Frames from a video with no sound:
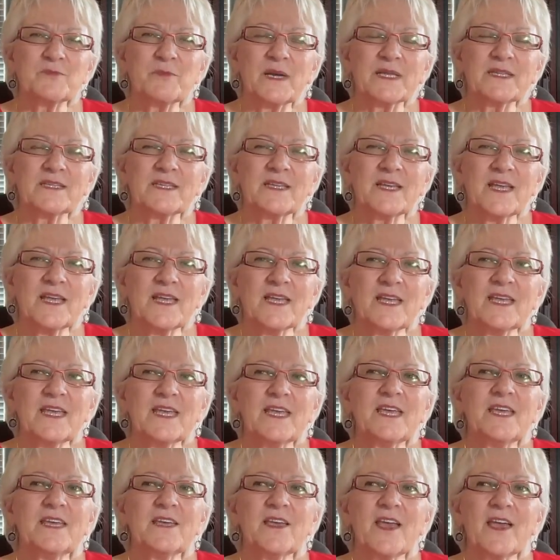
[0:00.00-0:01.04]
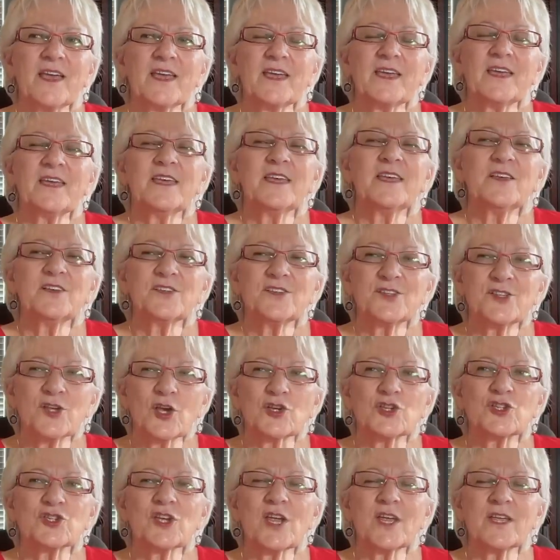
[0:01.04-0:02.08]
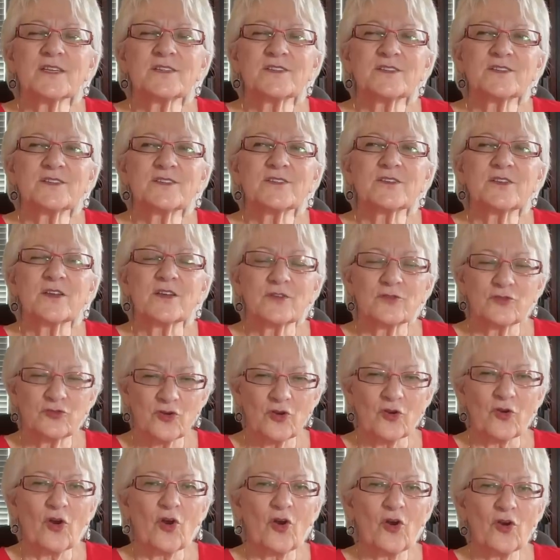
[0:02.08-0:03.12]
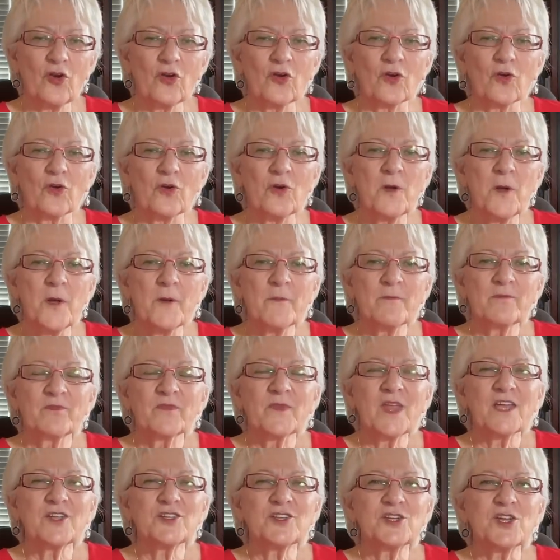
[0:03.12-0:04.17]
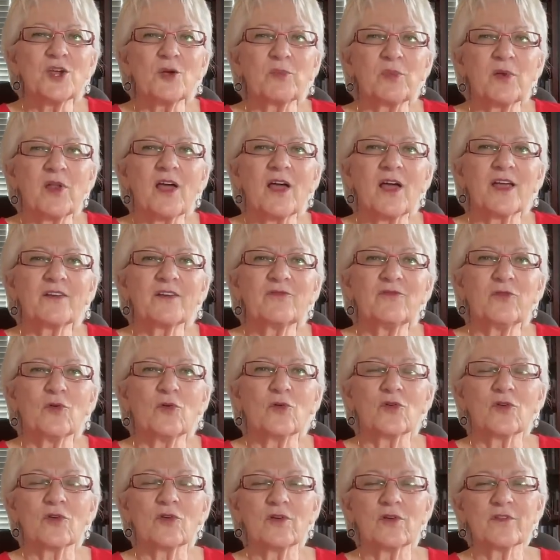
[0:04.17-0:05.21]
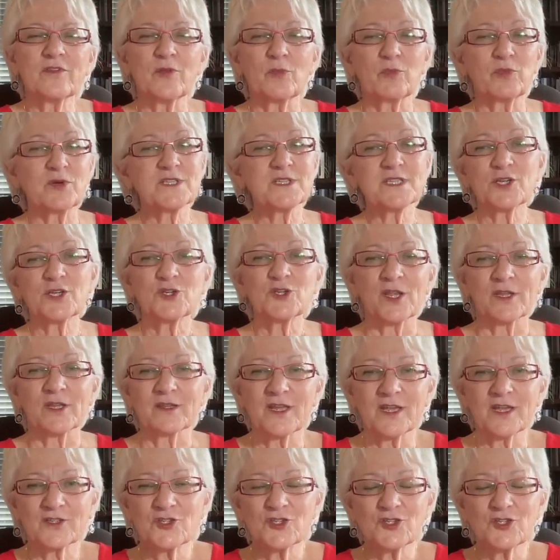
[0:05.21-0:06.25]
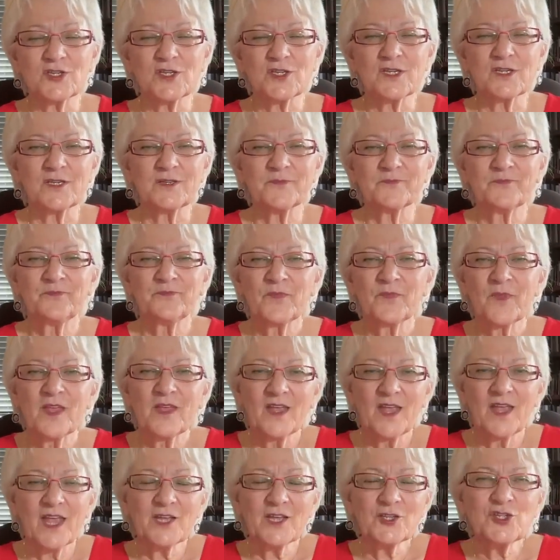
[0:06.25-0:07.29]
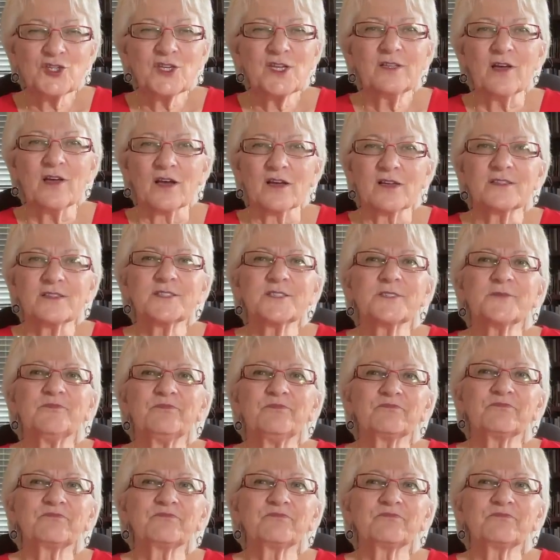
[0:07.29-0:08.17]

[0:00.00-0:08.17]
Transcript: But he, he suggests to her that she apply for the position, that she, and she does.